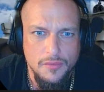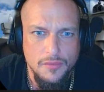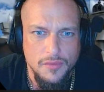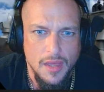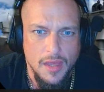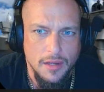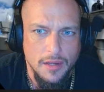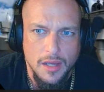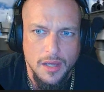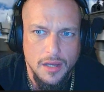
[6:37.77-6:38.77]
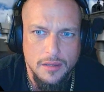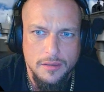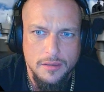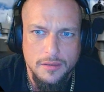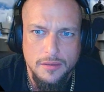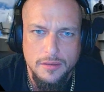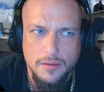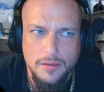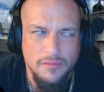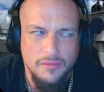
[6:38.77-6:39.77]
Then I
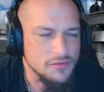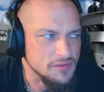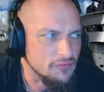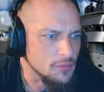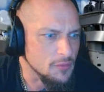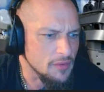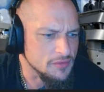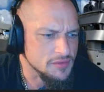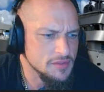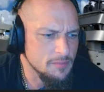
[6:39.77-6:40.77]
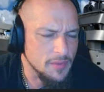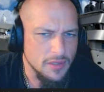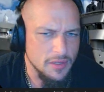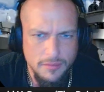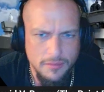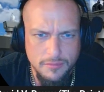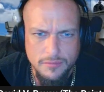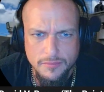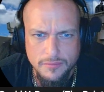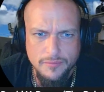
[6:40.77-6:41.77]
think there's a few others, but
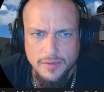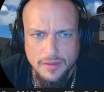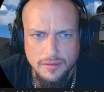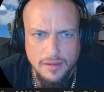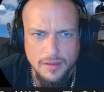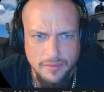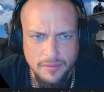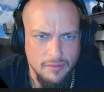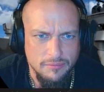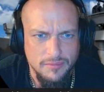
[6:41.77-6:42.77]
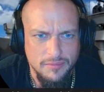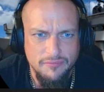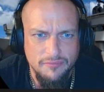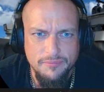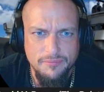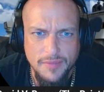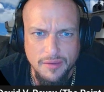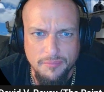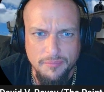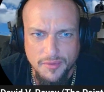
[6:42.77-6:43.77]
I'll
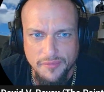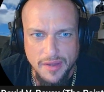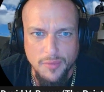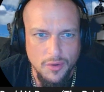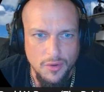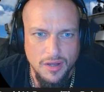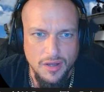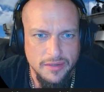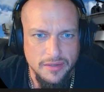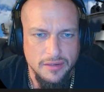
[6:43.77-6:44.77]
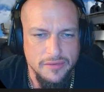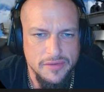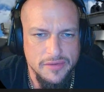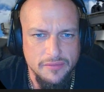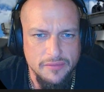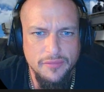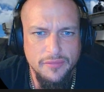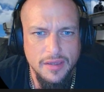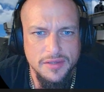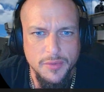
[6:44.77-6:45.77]
provide more content on this stuff
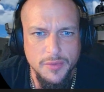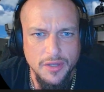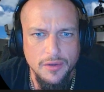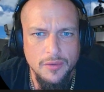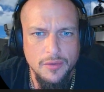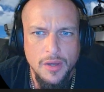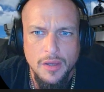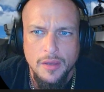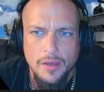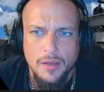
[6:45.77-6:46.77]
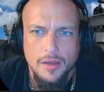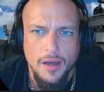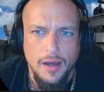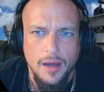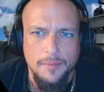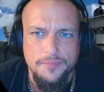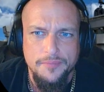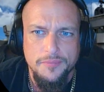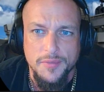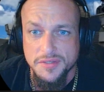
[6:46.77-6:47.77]
as we go.
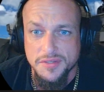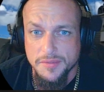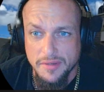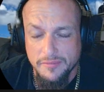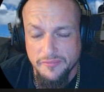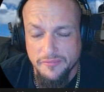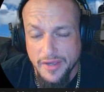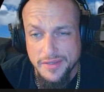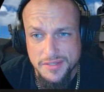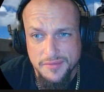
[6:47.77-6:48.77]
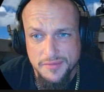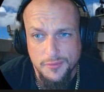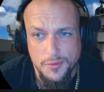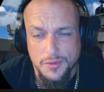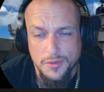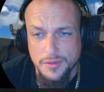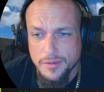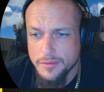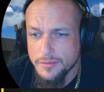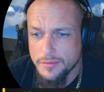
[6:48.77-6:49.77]
But some advice for
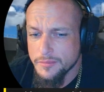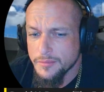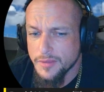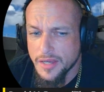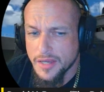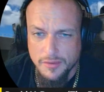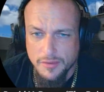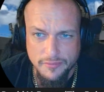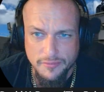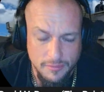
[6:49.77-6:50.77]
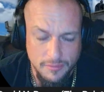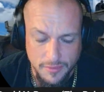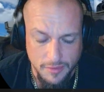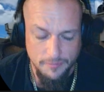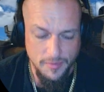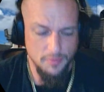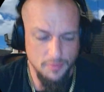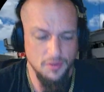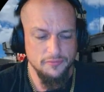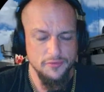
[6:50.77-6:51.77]
guys going, people
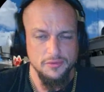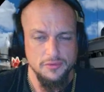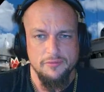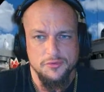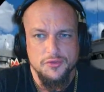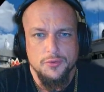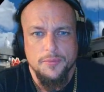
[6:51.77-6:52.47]
going for their level 2.